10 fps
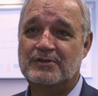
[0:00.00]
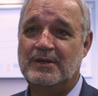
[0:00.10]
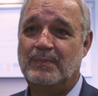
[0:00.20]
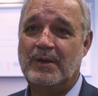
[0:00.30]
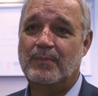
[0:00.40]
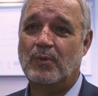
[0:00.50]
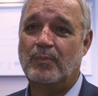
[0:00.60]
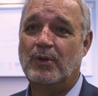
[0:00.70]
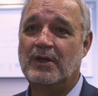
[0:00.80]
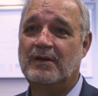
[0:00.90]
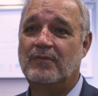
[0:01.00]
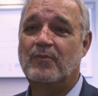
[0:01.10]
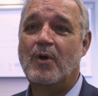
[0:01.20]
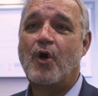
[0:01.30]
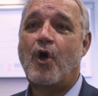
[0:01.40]
see people pulling
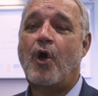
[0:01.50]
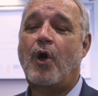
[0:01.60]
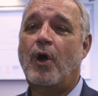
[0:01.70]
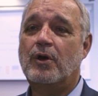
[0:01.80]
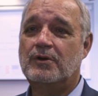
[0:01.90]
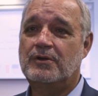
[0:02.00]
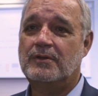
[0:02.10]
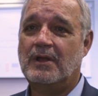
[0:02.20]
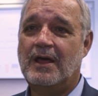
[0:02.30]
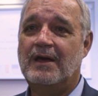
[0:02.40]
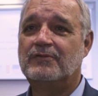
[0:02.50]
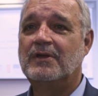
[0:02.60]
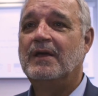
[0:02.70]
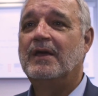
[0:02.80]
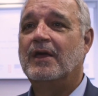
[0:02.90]
harder to the
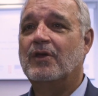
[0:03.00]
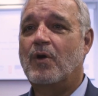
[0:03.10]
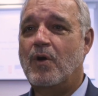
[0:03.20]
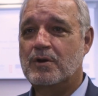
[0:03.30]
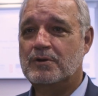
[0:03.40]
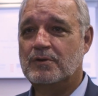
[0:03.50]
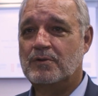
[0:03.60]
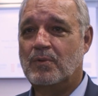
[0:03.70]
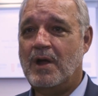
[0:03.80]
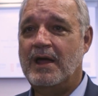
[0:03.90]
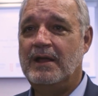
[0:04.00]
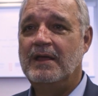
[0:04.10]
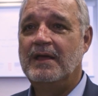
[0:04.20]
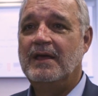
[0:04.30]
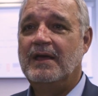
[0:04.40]
left and harder to the right,
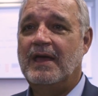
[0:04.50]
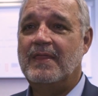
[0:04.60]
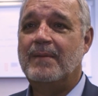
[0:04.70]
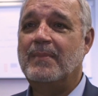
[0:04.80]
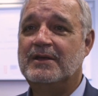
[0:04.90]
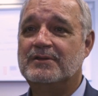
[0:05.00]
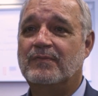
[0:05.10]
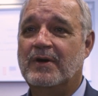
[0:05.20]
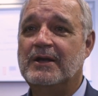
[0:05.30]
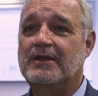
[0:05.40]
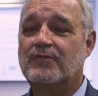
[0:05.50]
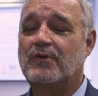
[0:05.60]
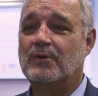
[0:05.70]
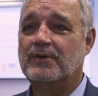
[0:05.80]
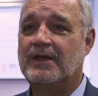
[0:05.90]
and that makes it very
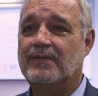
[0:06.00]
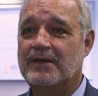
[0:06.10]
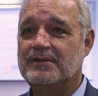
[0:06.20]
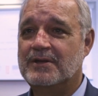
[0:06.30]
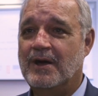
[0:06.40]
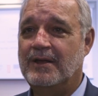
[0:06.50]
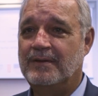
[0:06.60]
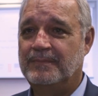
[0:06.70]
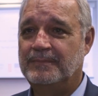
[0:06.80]
difficult to get things done.